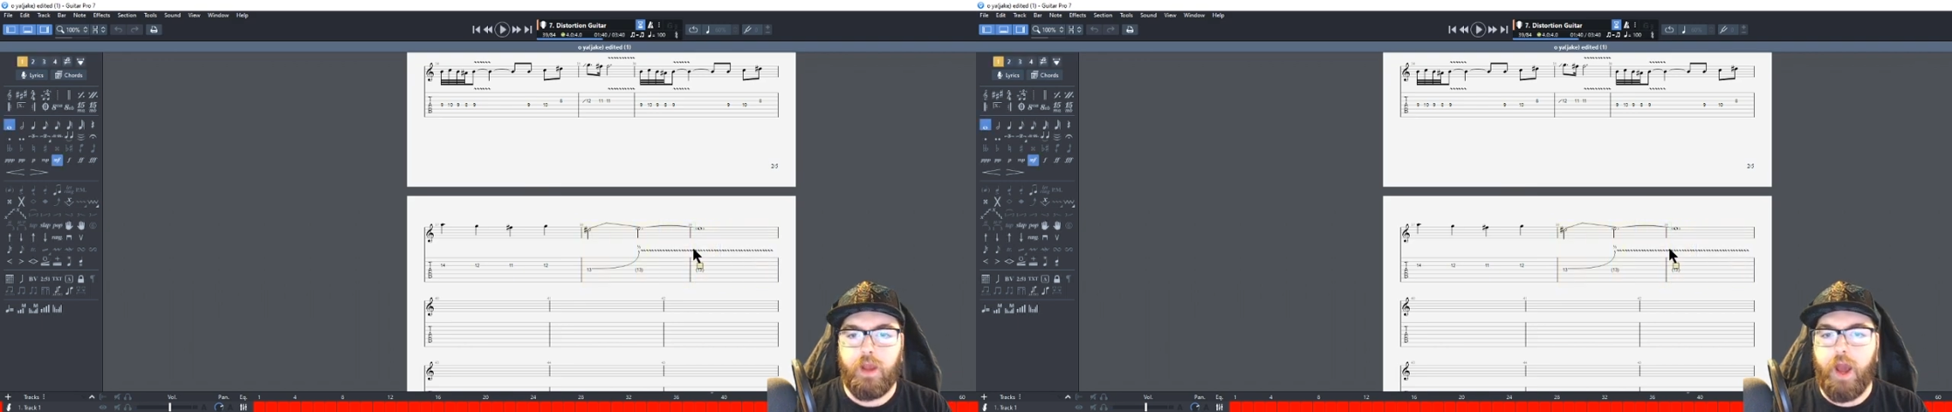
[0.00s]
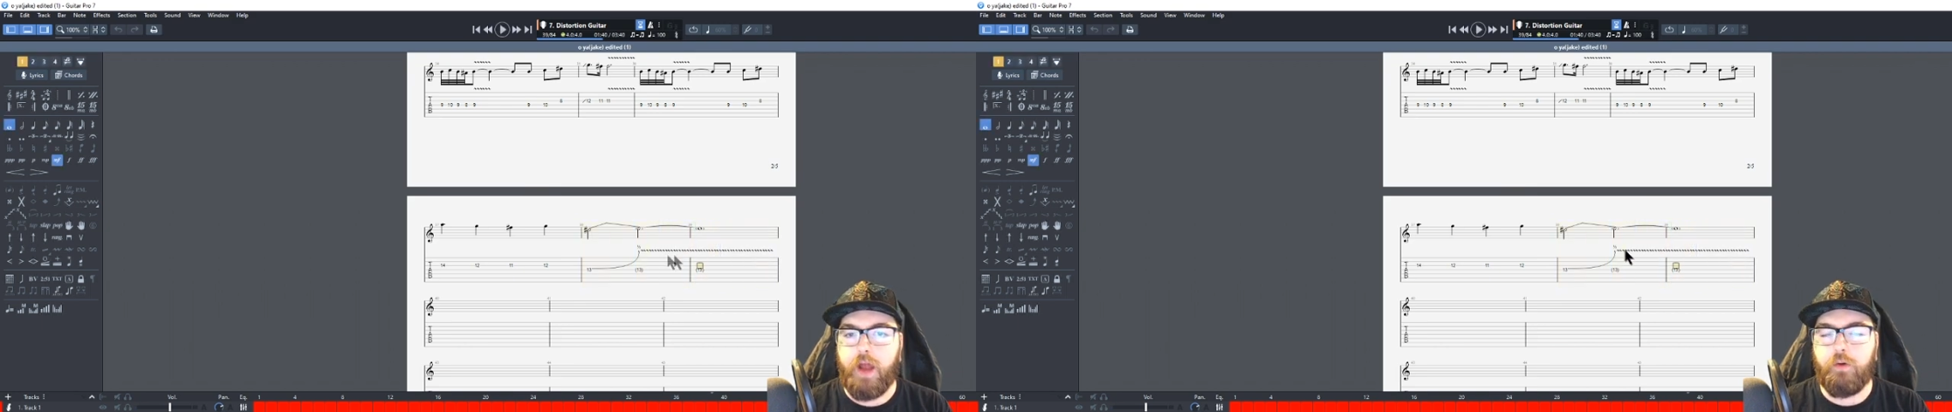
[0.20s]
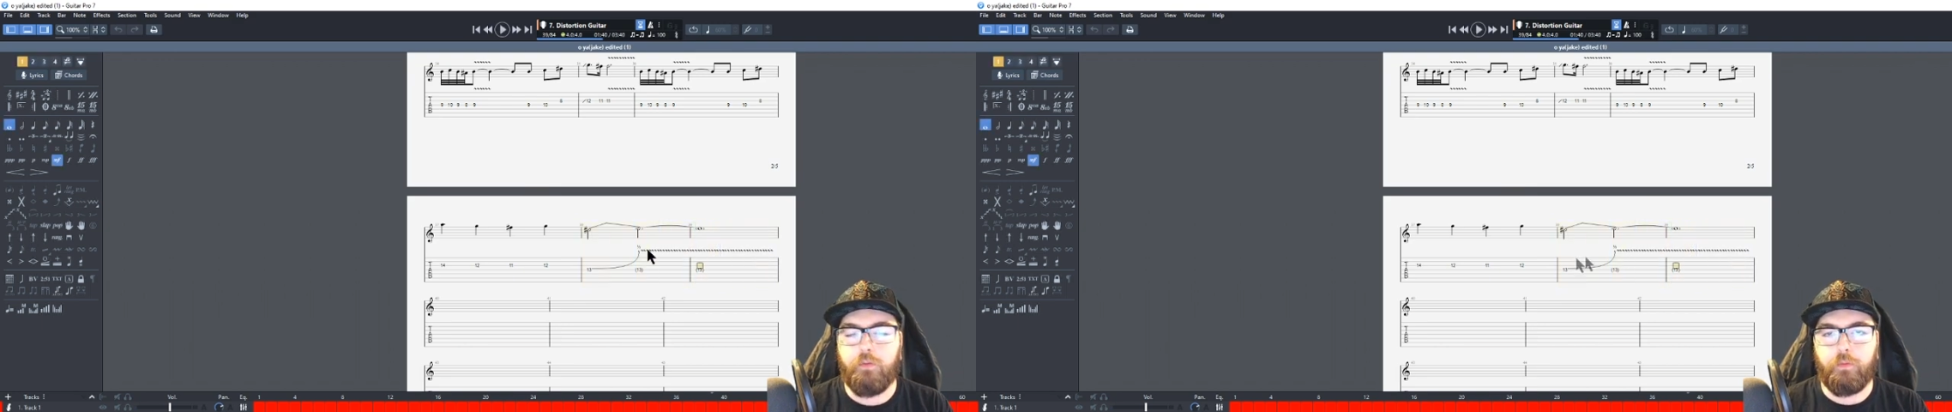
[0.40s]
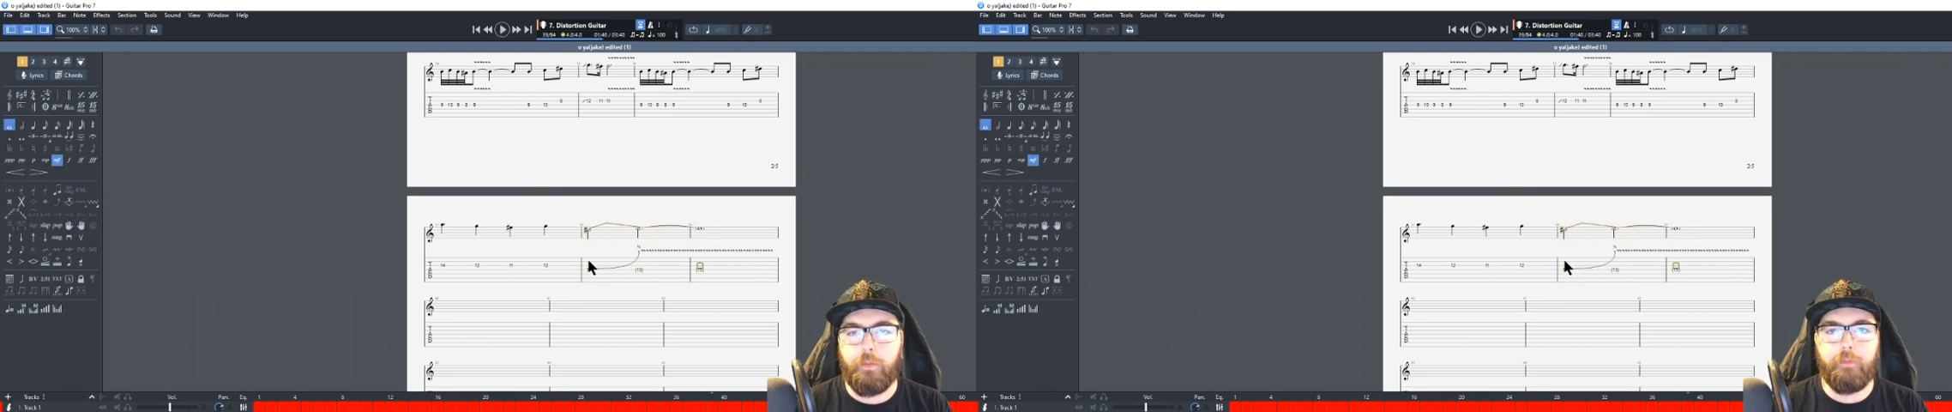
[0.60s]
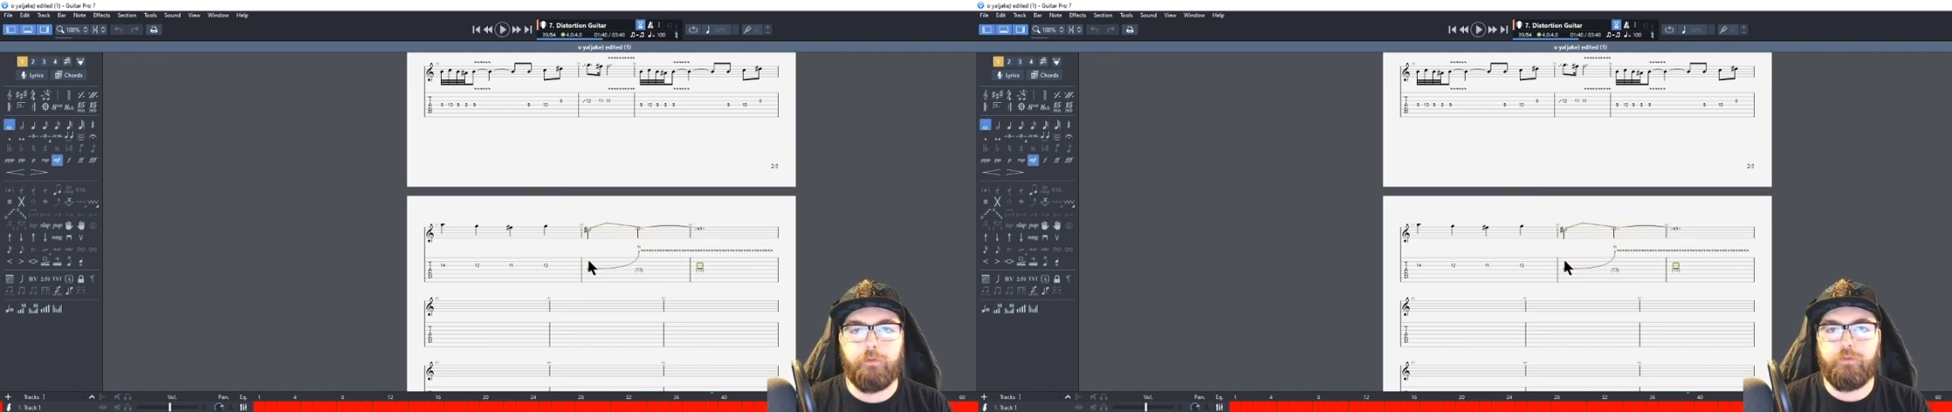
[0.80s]
I don't
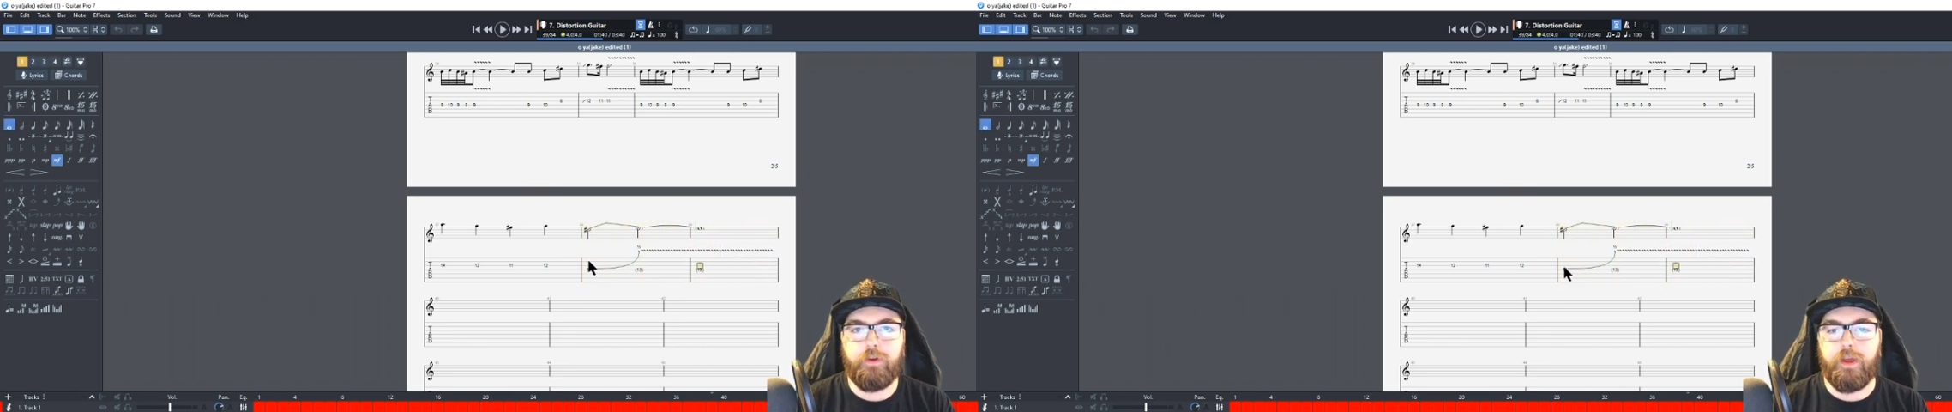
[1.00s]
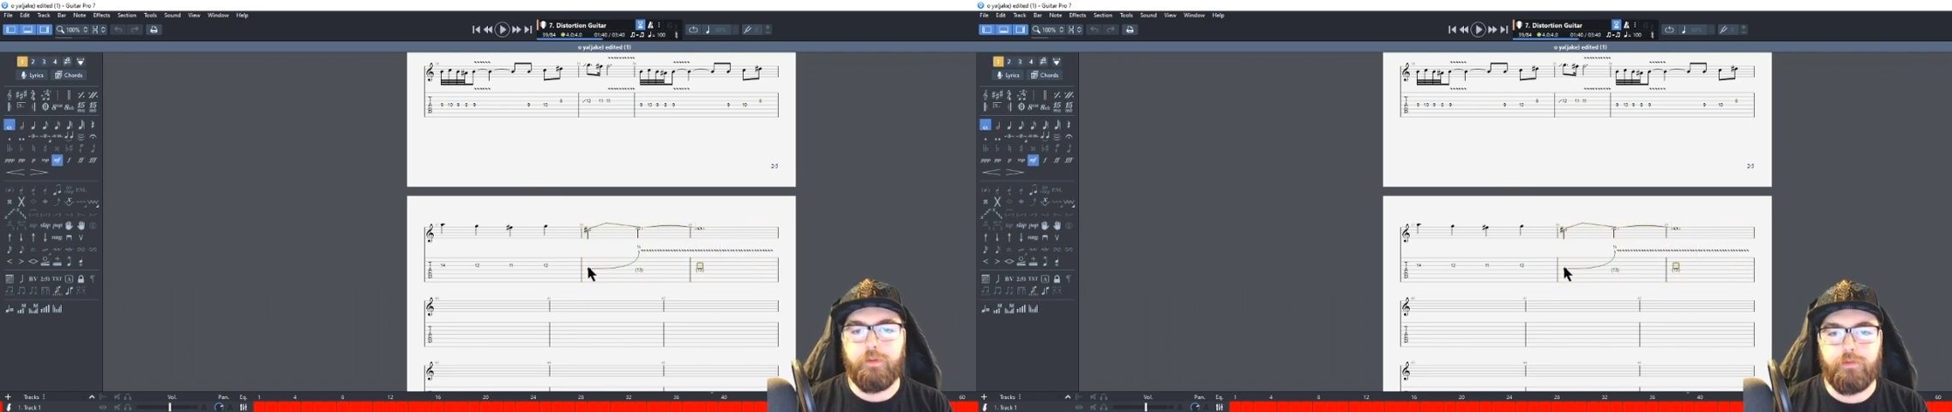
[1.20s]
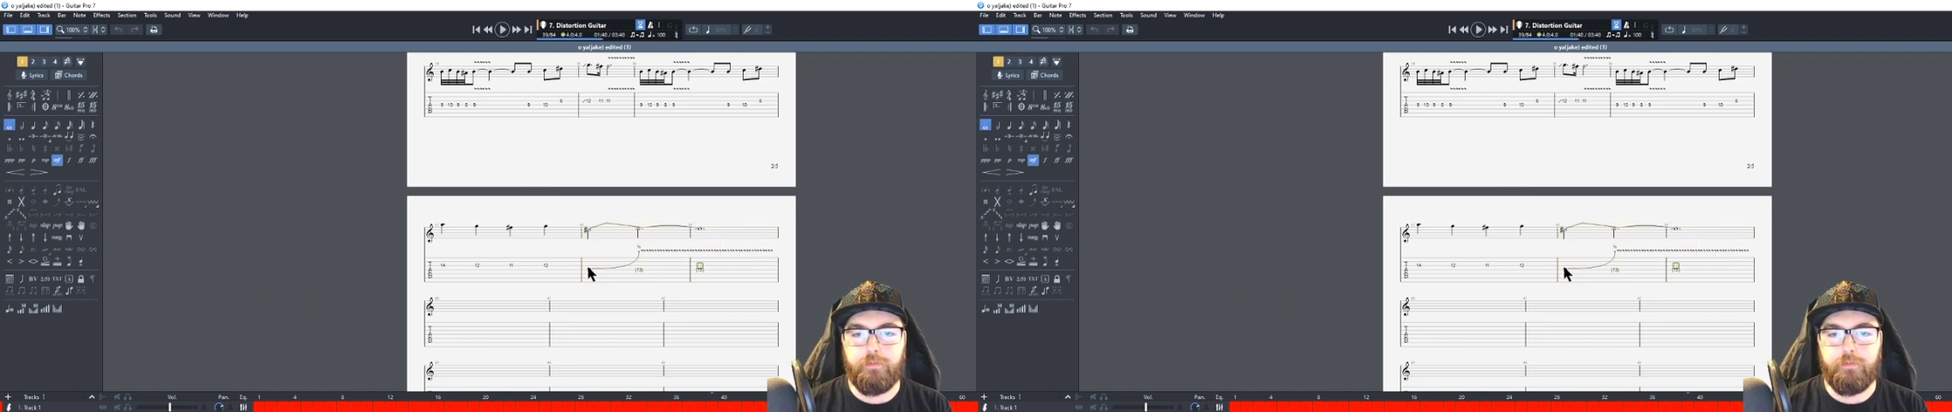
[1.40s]
remember if I kept